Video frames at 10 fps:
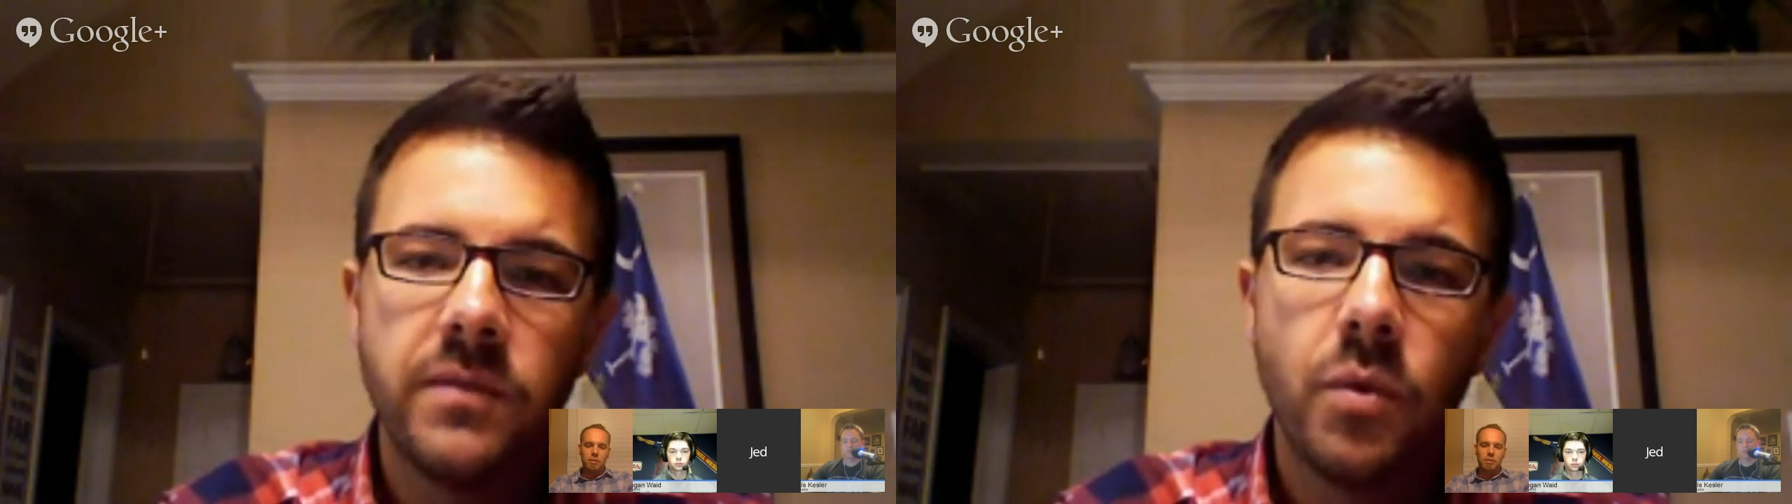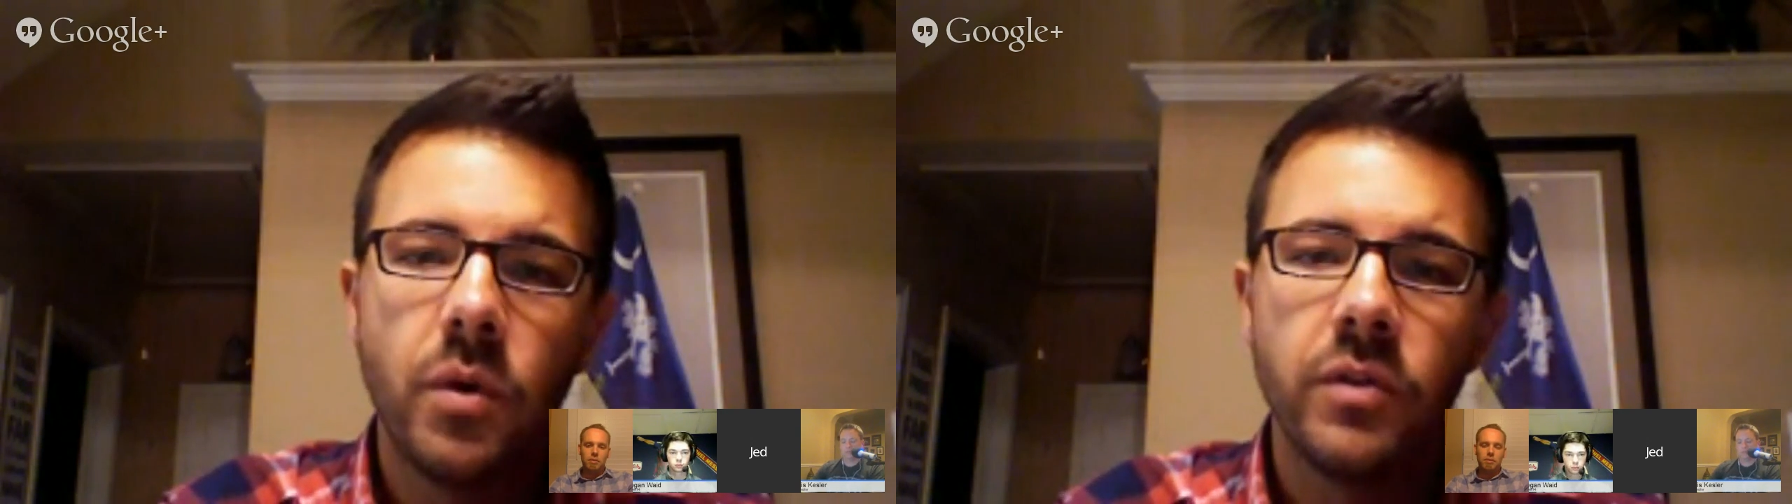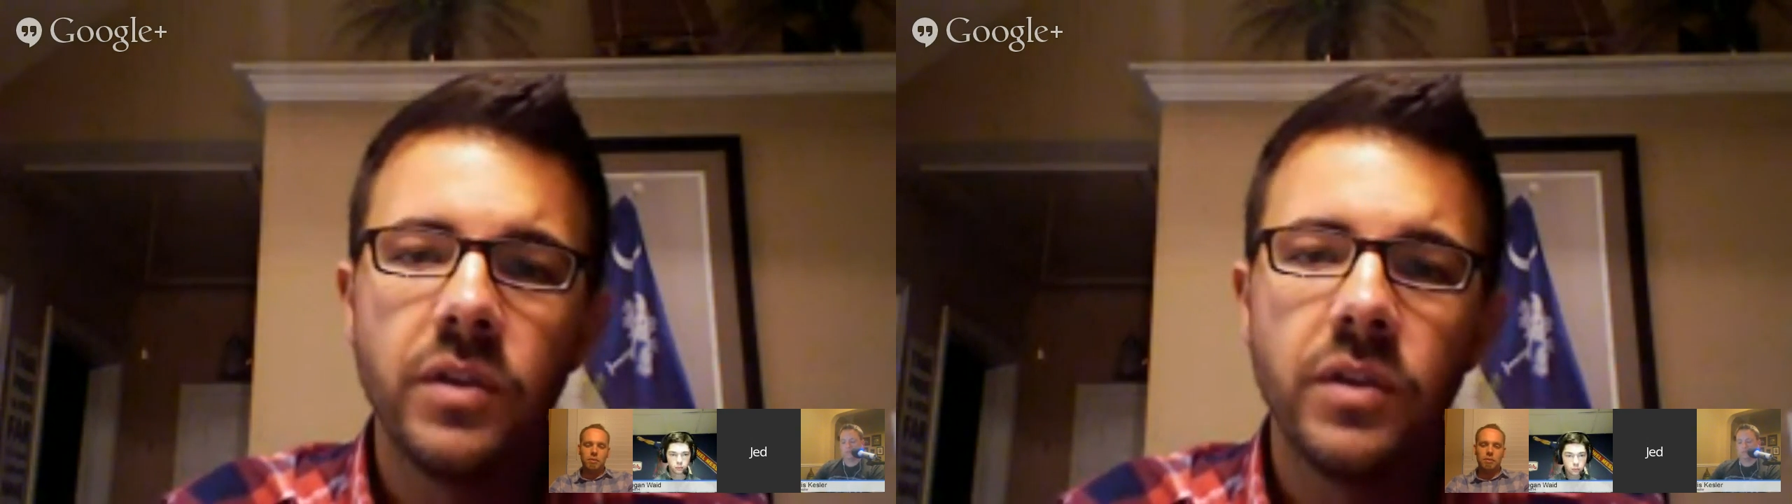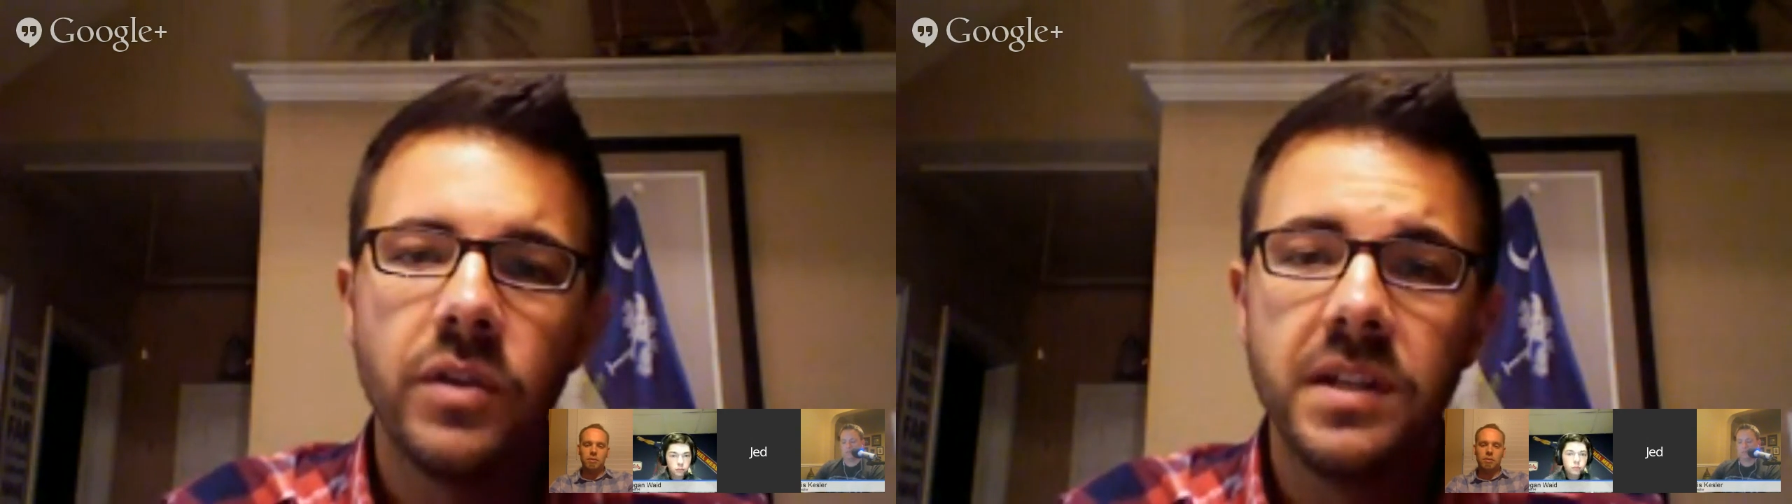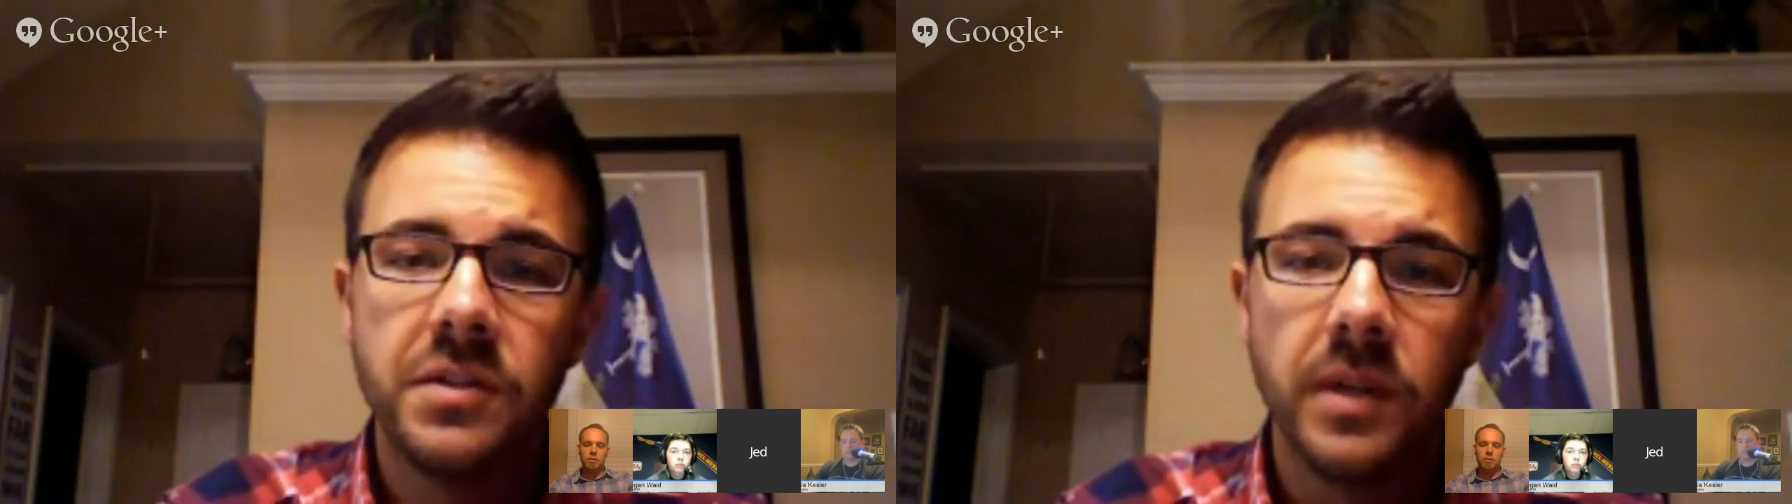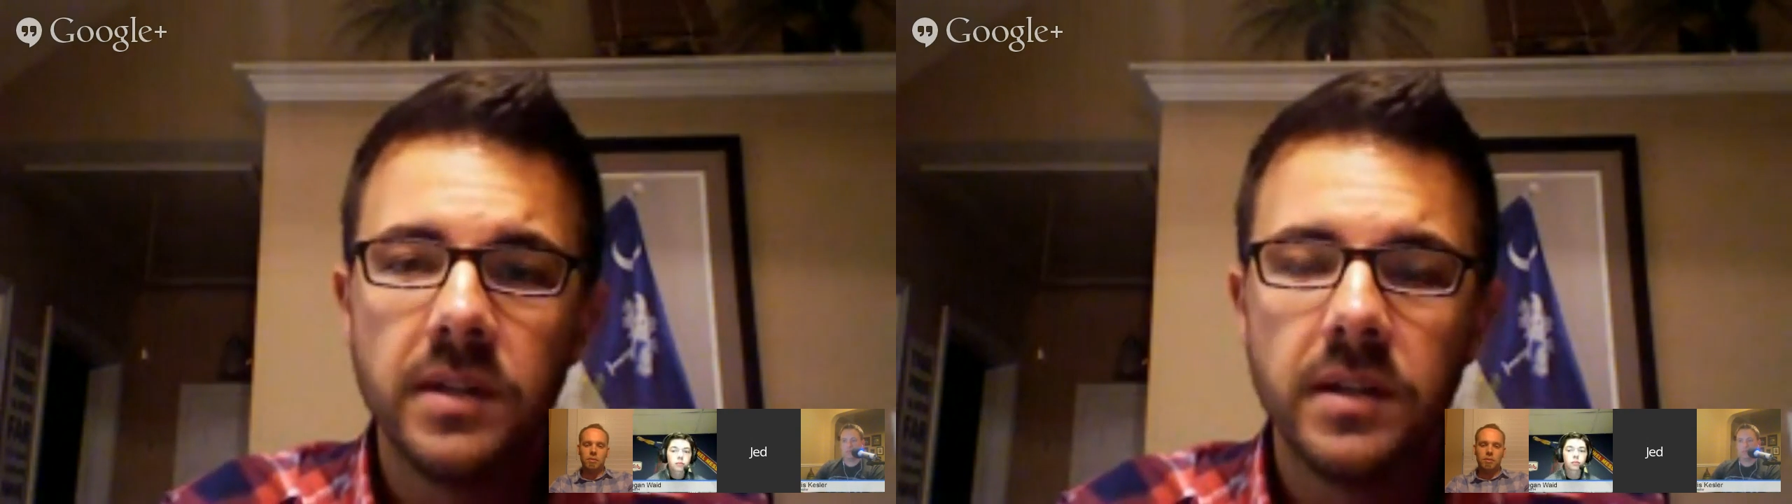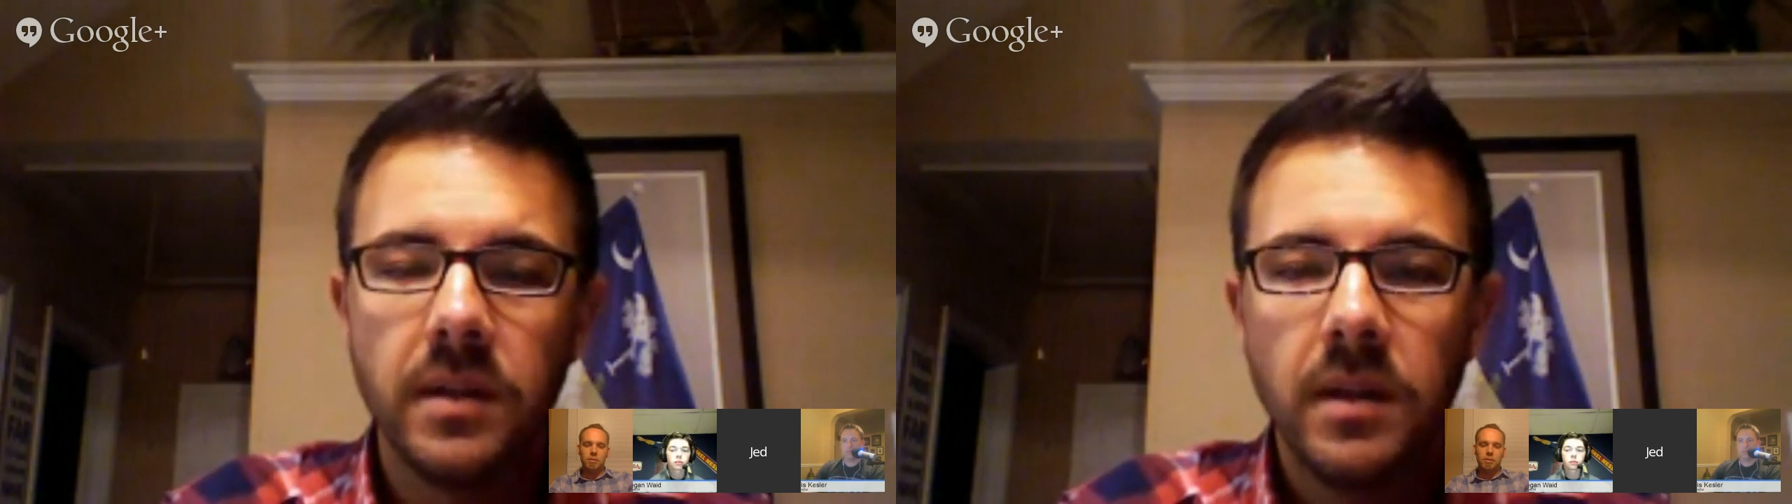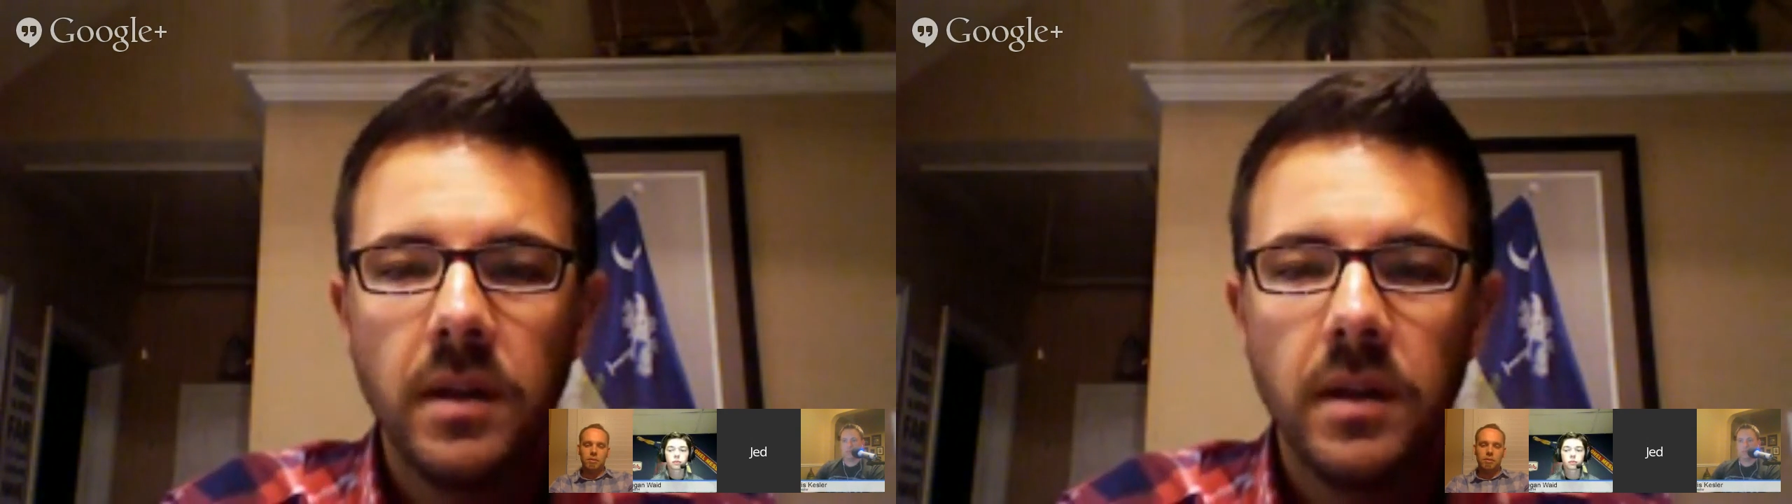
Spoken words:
for the district.